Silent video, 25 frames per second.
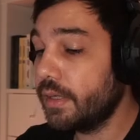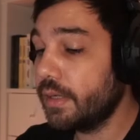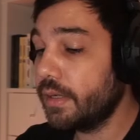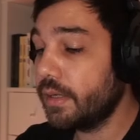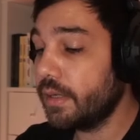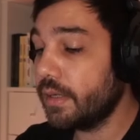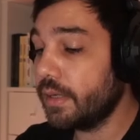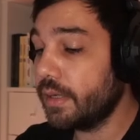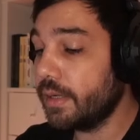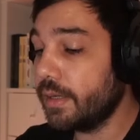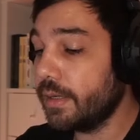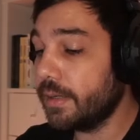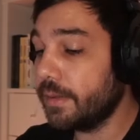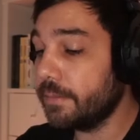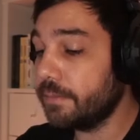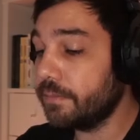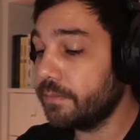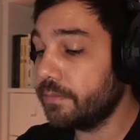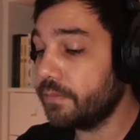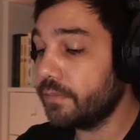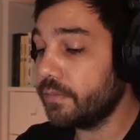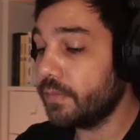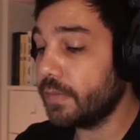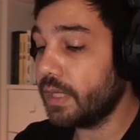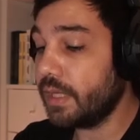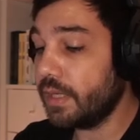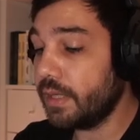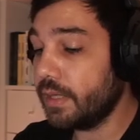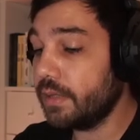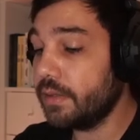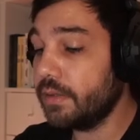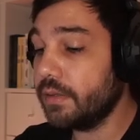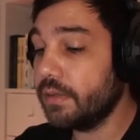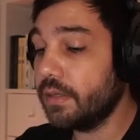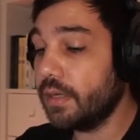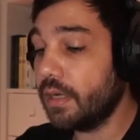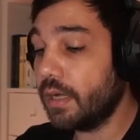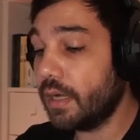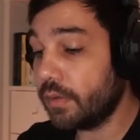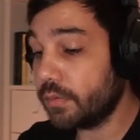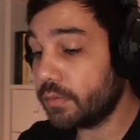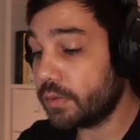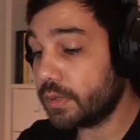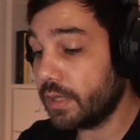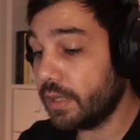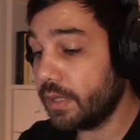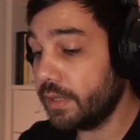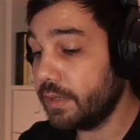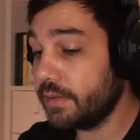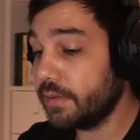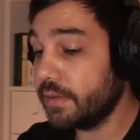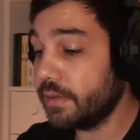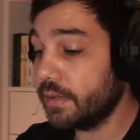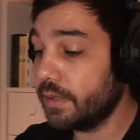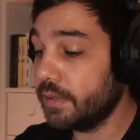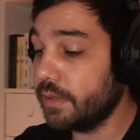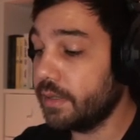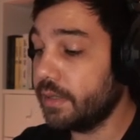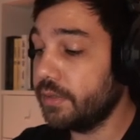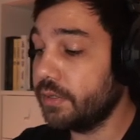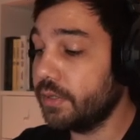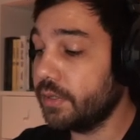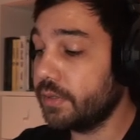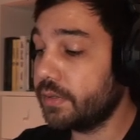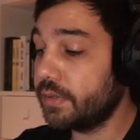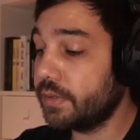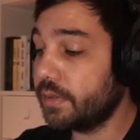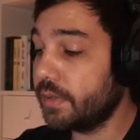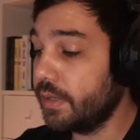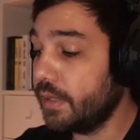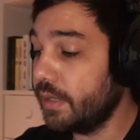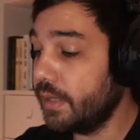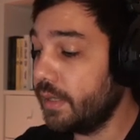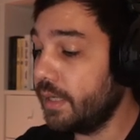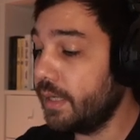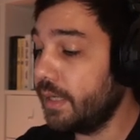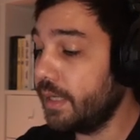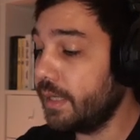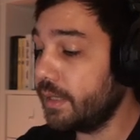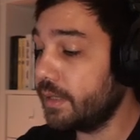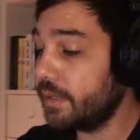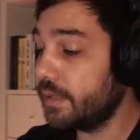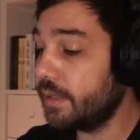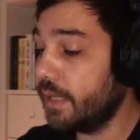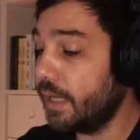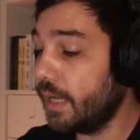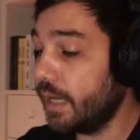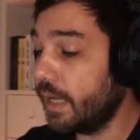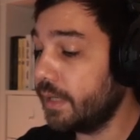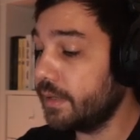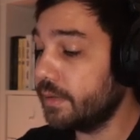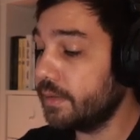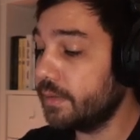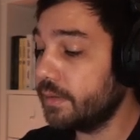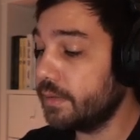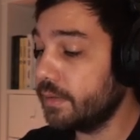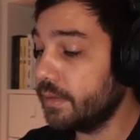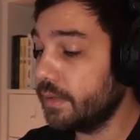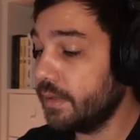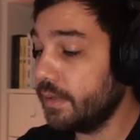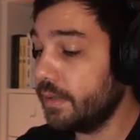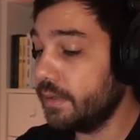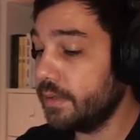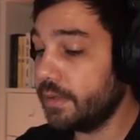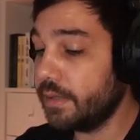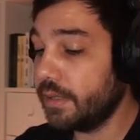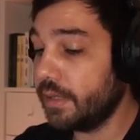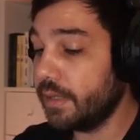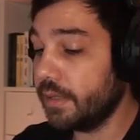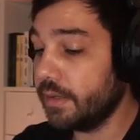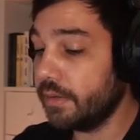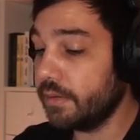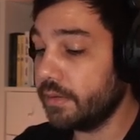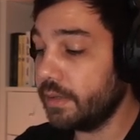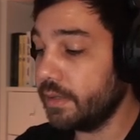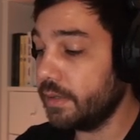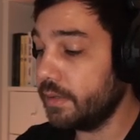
in outline, and I just link that in here in